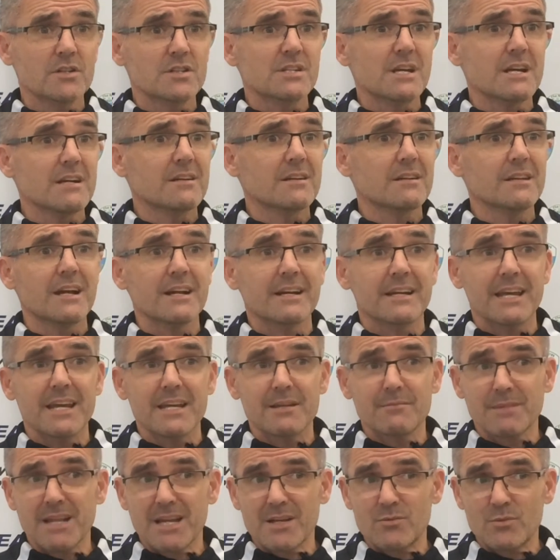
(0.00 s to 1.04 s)
to tackle that
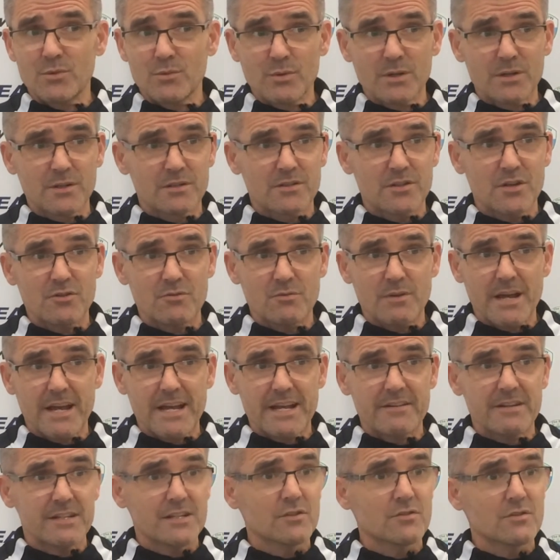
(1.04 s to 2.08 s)
game like we will do
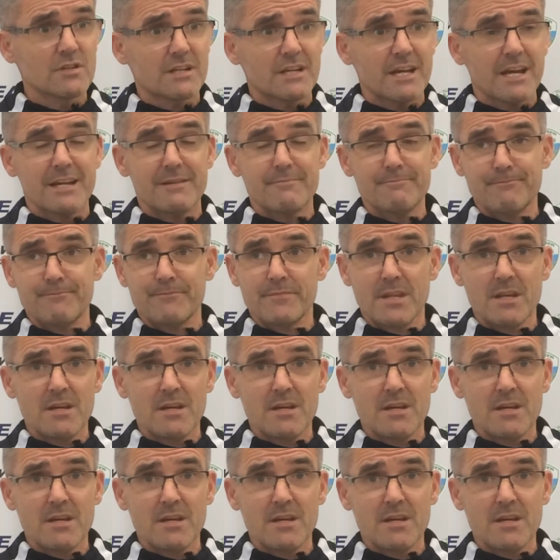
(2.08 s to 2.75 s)
any other game,